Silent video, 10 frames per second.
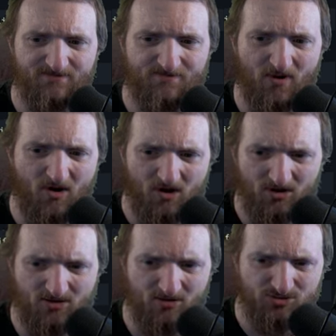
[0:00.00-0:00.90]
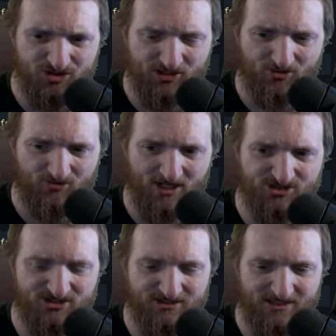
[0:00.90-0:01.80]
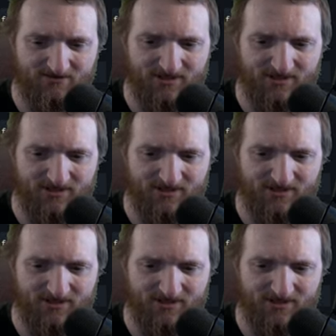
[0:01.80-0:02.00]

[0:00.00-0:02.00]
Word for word: particle generation and